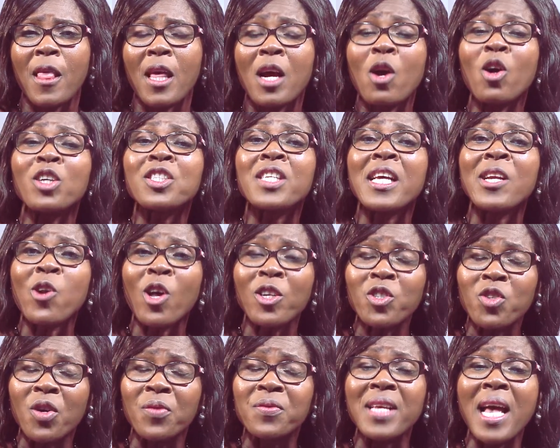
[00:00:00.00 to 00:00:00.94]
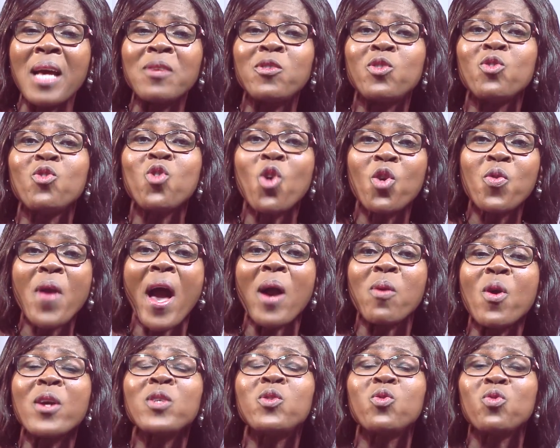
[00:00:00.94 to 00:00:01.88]
Because a lot of times you know you
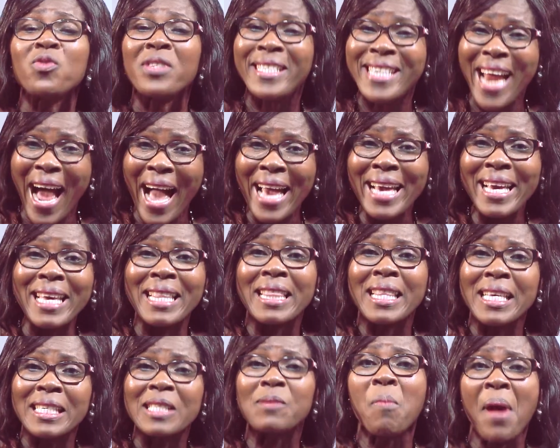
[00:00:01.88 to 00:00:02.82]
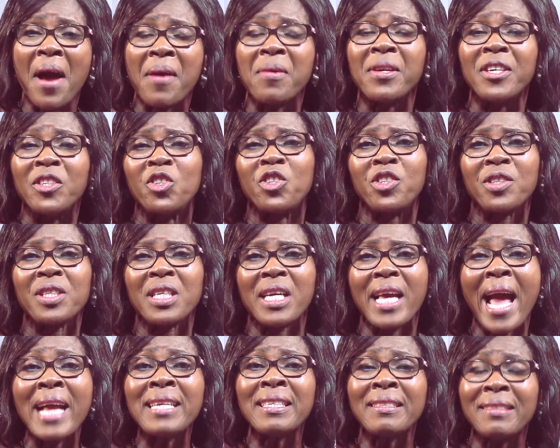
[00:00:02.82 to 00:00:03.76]
are going to die in this marriage.
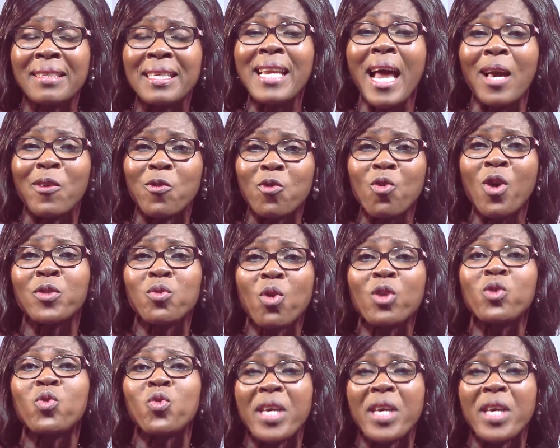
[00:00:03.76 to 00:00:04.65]
Anything that you know is going